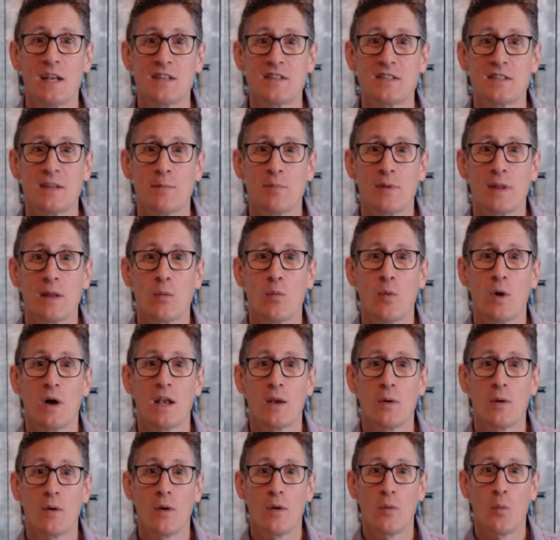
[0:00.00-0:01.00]
is simply
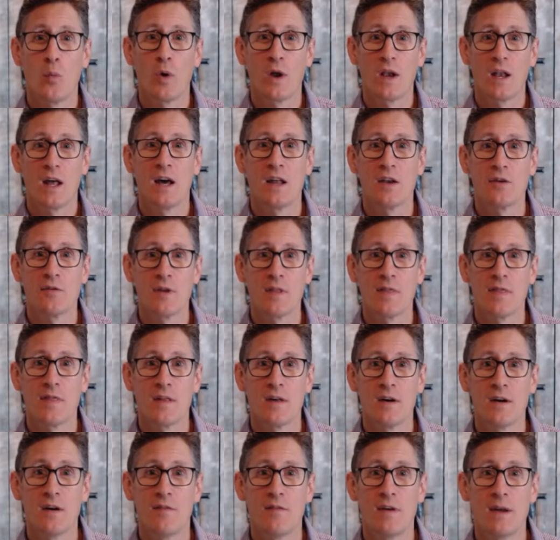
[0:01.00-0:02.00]

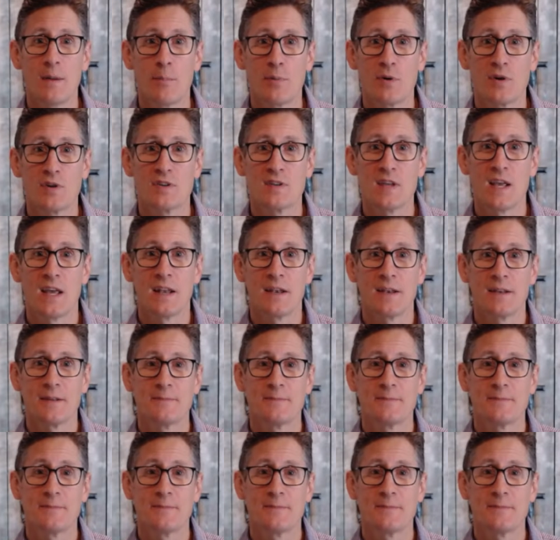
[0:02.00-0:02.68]
1/100th%.